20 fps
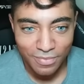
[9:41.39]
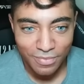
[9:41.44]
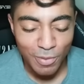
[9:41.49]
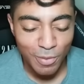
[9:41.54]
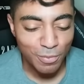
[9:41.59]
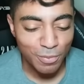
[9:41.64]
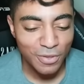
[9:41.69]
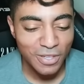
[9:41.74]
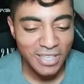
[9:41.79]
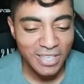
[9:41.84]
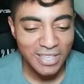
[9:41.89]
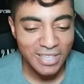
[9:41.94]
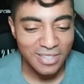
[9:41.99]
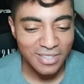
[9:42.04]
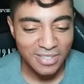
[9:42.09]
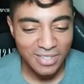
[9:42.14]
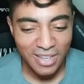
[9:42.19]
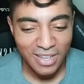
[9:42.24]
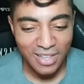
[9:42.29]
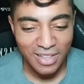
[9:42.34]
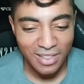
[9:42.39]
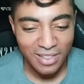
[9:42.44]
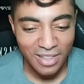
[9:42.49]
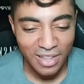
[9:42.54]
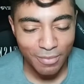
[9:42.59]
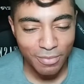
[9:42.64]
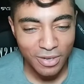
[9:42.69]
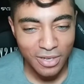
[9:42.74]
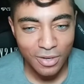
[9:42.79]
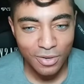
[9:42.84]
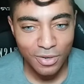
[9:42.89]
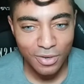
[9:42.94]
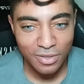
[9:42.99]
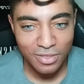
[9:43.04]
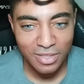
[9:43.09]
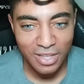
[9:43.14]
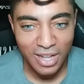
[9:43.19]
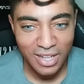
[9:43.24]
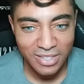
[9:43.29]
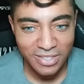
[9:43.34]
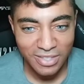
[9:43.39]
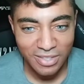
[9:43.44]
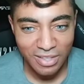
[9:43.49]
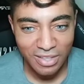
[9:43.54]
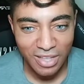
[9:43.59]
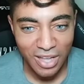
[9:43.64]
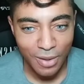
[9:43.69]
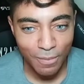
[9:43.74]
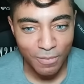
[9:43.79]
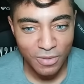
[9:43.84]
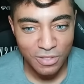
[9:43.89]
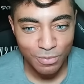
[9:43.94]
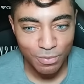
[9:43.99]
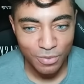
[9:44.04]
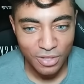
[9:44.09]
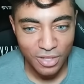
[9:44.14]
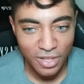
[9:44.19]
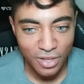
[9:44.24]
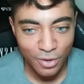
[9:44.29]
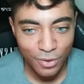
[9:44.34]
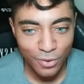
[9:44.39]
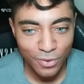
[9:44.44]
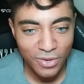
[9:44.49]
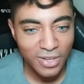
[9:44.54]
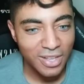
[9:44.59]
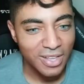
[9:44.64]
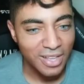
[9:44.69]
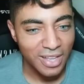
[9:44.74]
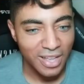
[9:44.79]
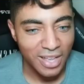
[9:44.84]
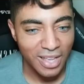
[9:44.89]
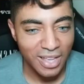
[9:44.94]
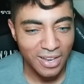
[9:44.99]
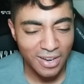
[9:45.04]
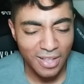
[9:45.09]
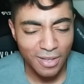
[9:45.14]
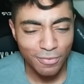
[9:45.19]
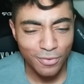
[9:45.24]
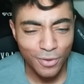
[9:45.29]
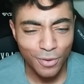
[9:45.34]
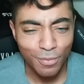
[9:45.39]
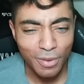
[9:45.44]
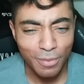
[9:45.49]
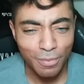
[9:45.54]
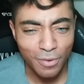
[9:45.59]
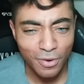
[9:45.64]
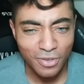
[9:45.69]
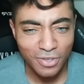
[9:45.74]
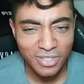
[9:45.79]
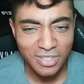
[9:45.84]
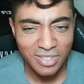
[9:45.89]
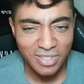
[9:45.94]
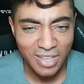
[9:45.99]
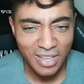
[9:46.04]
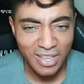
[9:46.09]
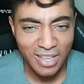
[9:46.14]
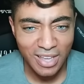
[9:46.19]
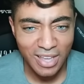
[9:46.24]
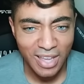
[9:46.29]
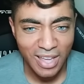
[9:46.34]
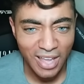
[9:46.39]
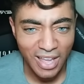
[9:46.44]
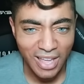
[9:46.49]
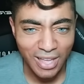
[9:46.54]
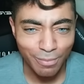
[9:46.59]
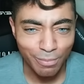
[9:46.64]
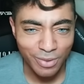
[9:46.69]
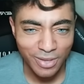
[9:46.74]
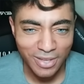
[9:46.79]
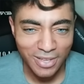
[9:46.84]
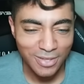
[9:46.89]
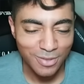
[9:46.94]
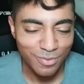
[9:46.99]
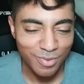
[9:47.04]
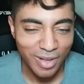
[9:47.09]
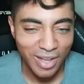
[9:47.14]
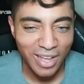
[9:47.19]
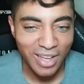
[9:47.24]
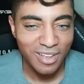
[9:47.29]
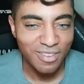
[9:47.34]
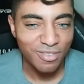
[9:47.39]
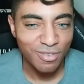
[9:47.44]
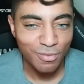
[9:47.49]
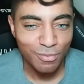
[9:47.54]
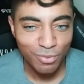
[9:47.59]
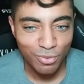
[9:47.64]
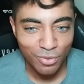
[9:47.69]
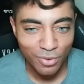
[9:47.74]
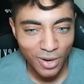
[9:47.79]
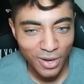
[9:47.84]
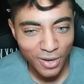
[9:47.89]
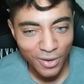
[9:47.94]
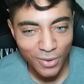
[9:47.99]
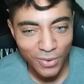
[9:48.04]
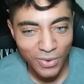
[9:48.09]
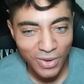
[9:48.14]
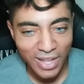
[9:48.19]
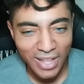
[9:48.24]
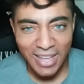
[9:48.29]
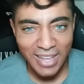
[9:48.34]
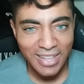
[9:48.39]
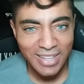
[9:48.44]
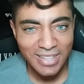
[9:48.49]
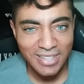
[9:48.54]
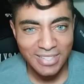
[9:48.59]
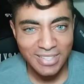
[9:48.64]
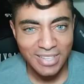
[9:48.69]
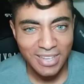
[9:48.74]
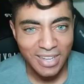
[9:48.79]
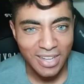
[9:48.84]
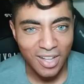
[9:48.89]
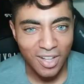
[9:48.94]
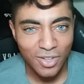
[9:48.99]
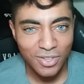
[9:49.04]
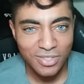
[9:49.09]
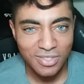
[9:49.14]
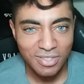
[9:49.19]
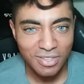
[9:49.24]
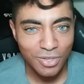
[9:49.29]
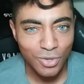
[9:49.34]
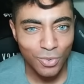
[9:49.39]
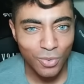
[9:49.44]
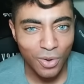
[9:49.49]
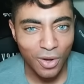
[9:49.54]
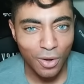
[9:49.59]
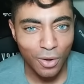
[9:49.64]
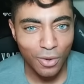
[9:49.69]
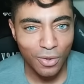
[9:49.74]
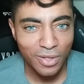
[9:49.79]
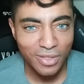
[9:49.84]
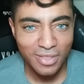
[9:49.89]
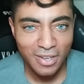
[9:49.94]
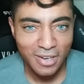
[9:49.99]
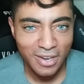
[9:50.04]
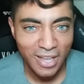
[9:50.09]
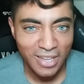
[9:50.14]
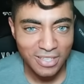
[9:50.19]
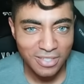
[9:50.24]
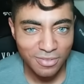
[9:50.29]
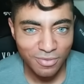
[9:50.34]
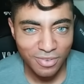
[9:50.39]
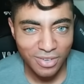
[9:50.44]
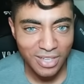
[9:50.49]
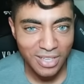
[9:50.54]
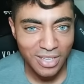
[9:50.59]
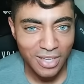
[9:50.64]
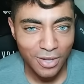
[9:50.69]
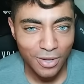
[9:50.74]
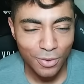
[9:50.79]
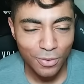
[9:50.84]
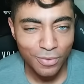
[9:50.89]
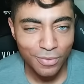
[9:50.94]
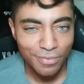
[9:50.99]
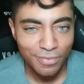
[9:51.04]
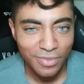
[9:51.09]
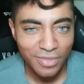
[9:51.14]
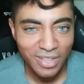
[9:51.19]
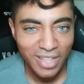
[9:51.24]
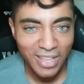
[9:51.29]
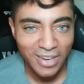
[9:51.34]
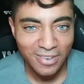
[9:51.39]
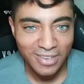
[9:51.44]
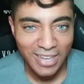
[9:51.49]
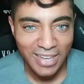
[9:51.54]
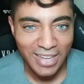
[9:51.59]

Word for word: But please, let me know your thoughts in the comments below and if you'll be purchasing a PS5 Pro. And I'll see you all in the next video. Later,